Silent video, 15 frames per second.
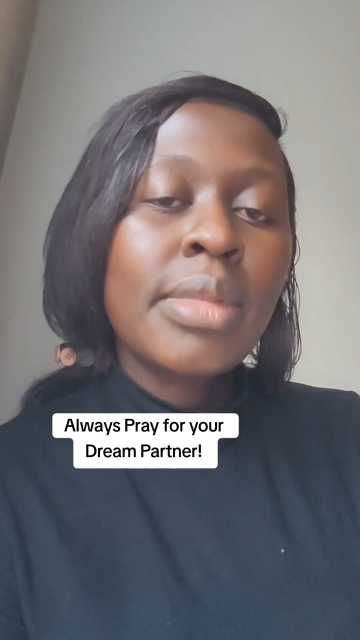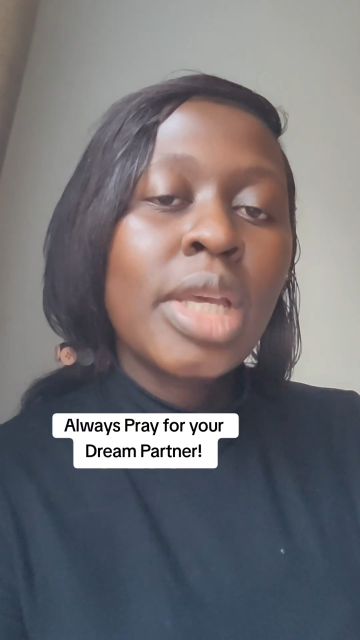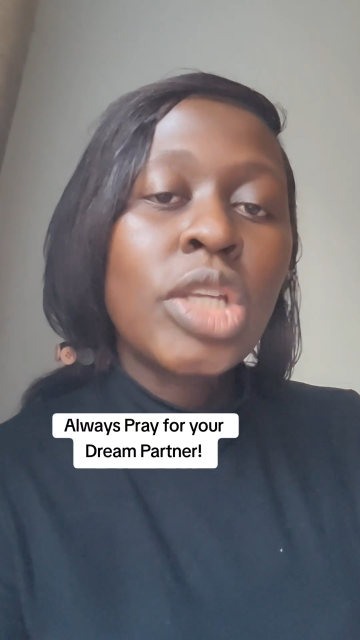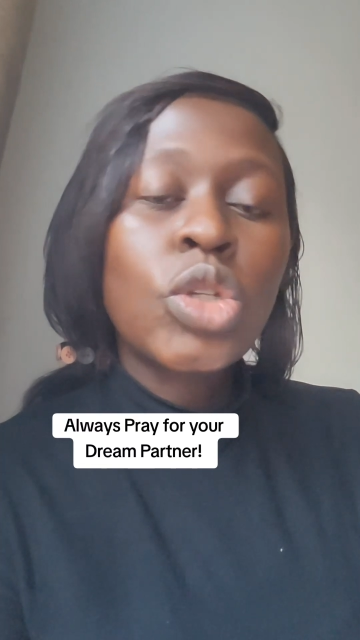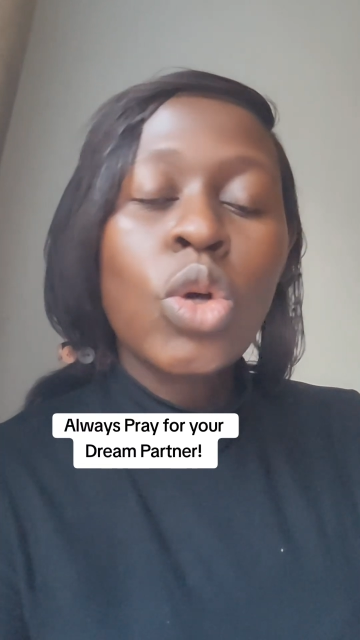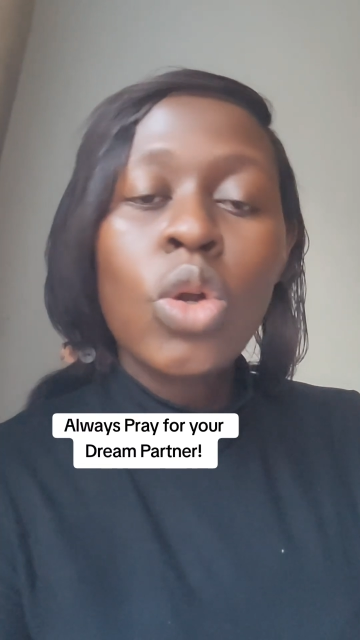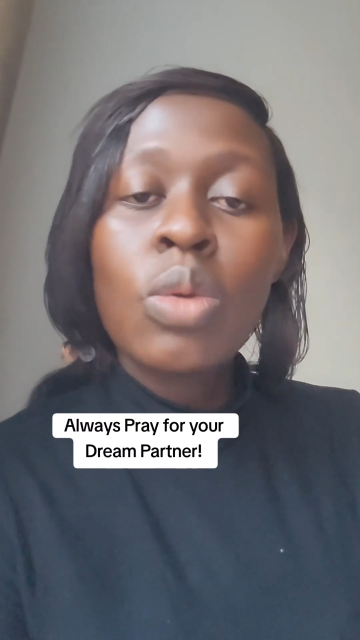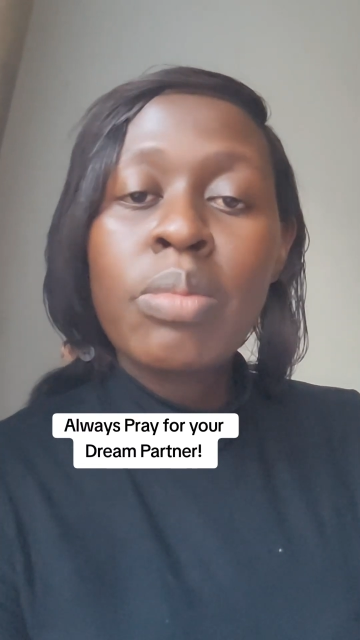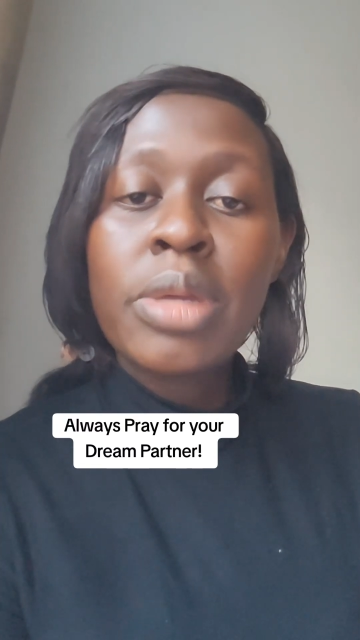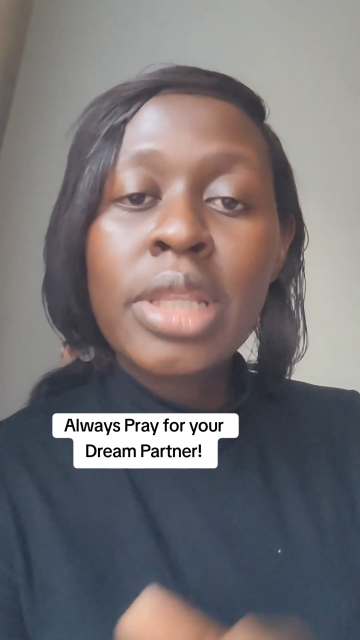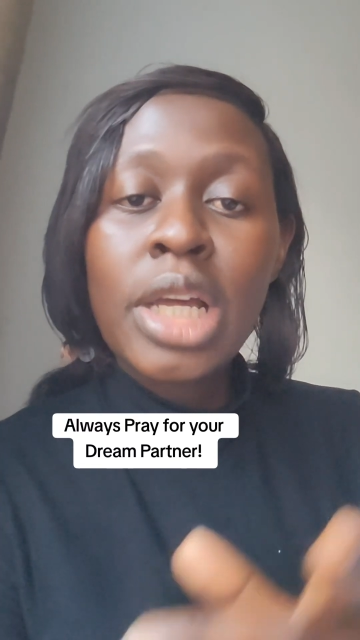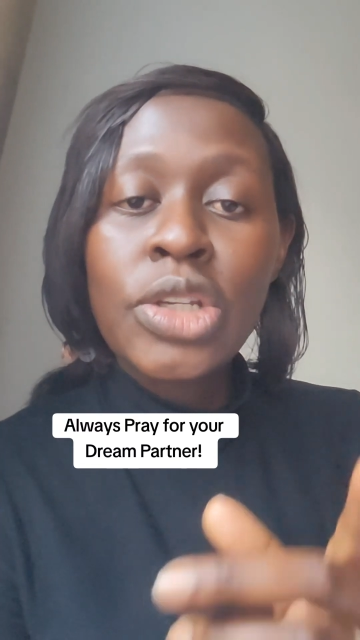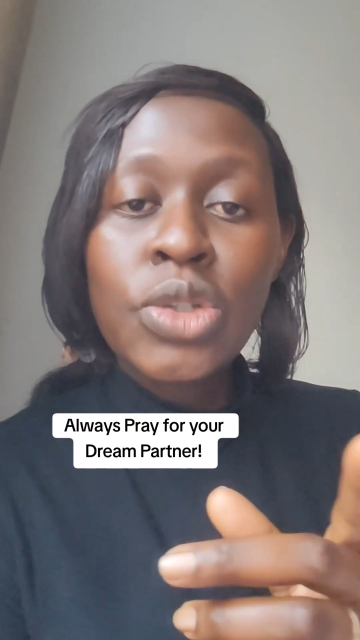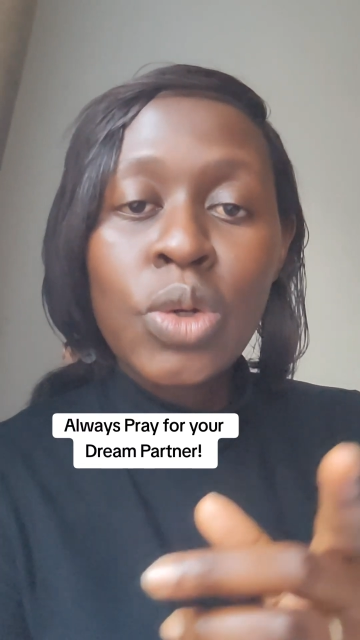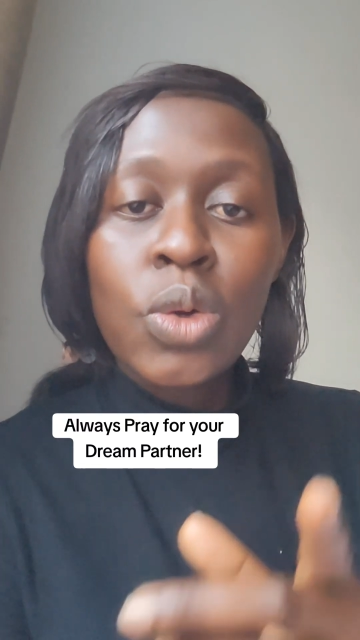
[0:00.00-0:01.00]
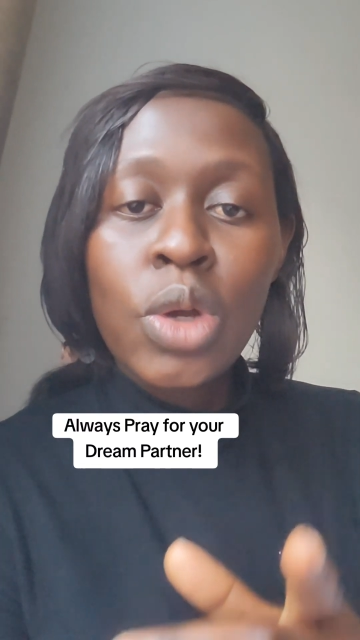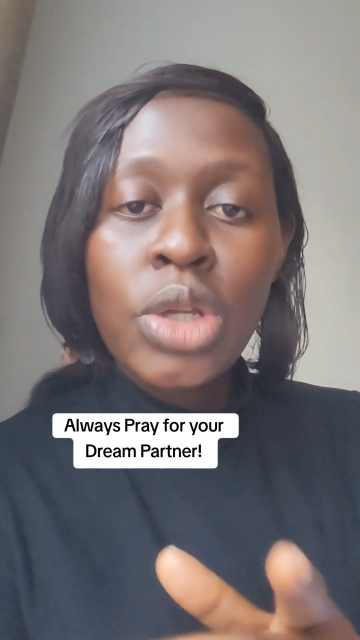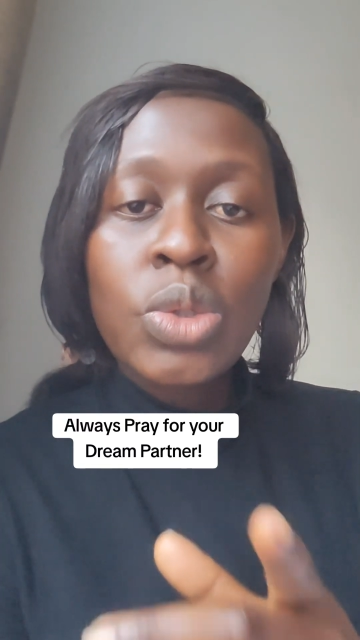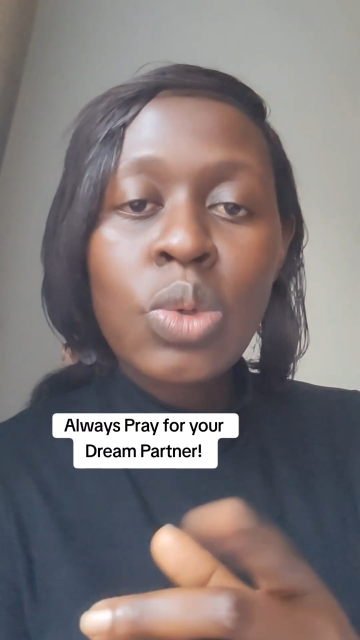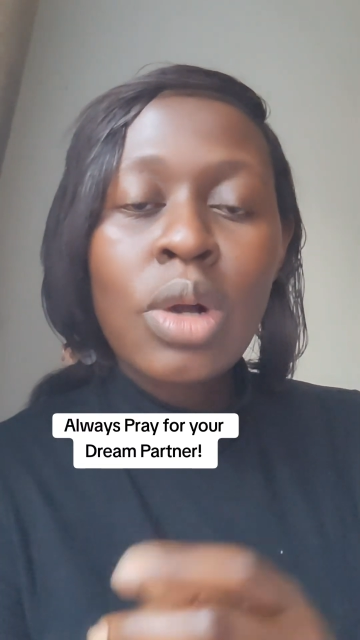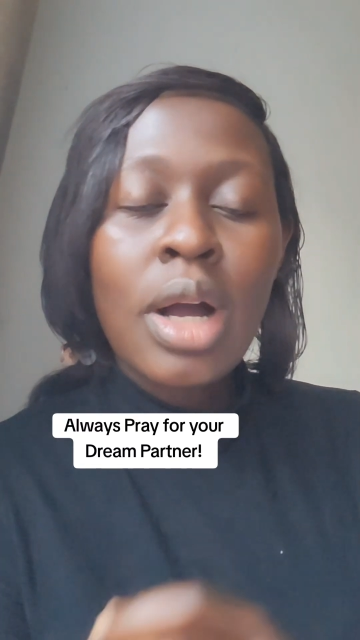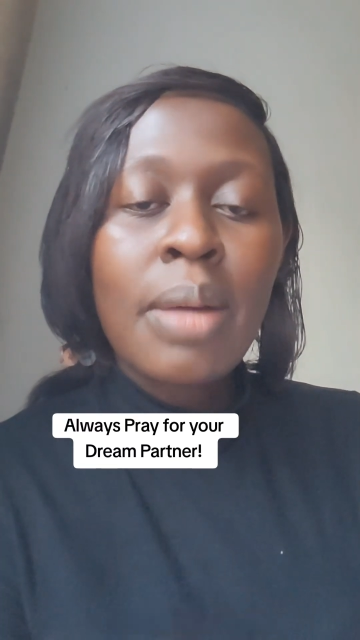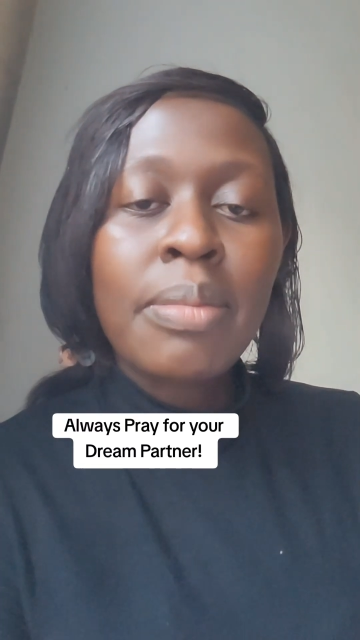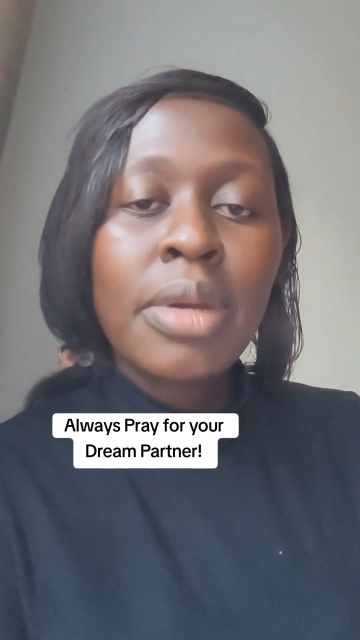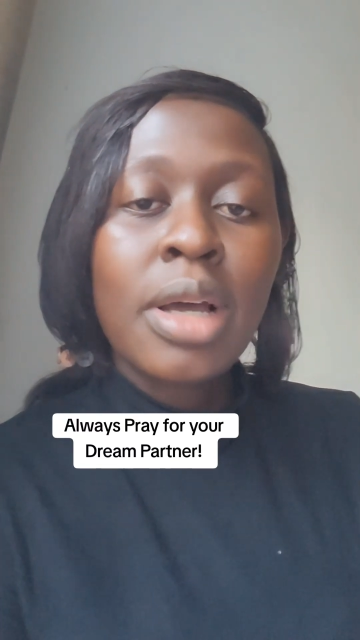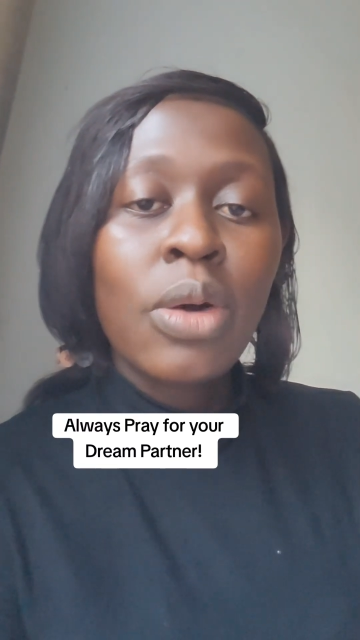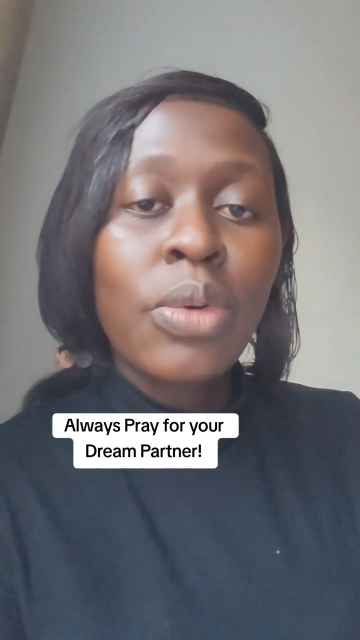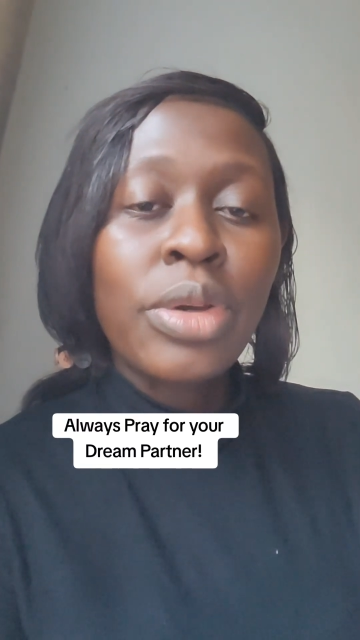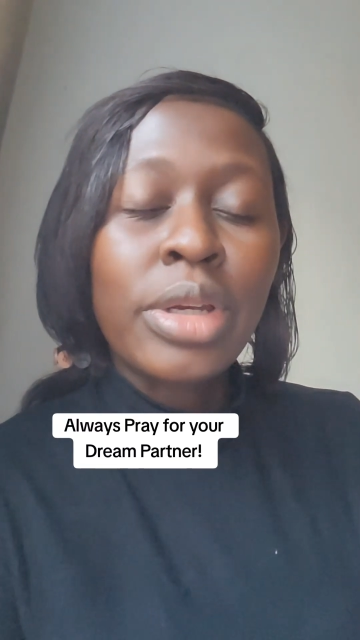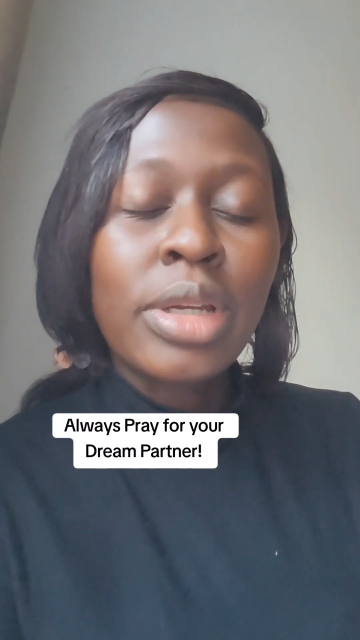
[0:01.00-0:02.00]
He told me that you're going to come
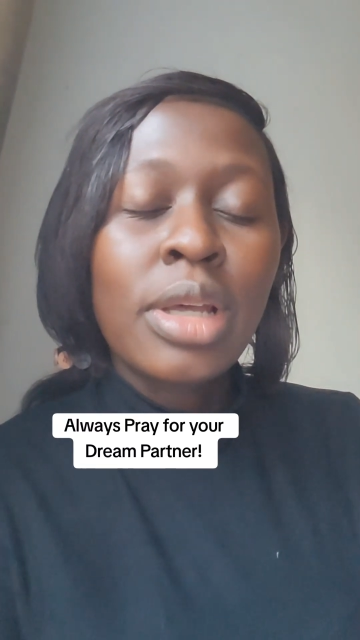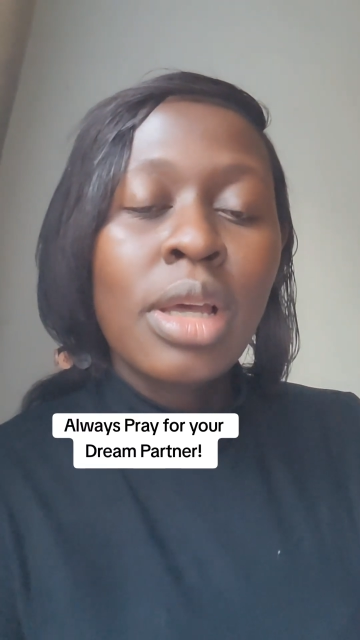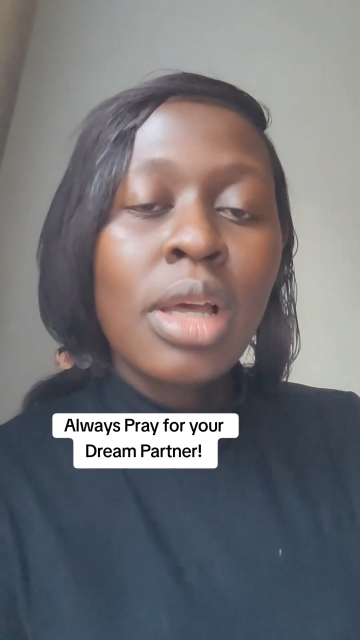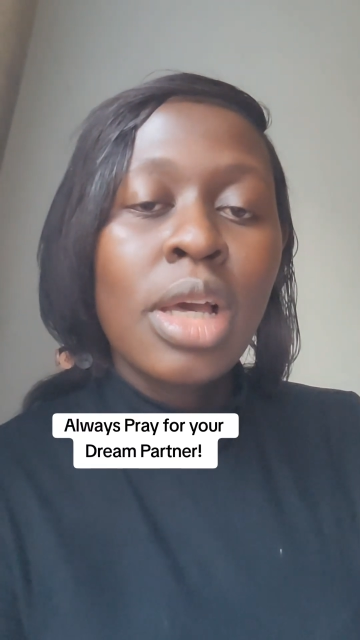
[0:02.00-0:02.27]
down.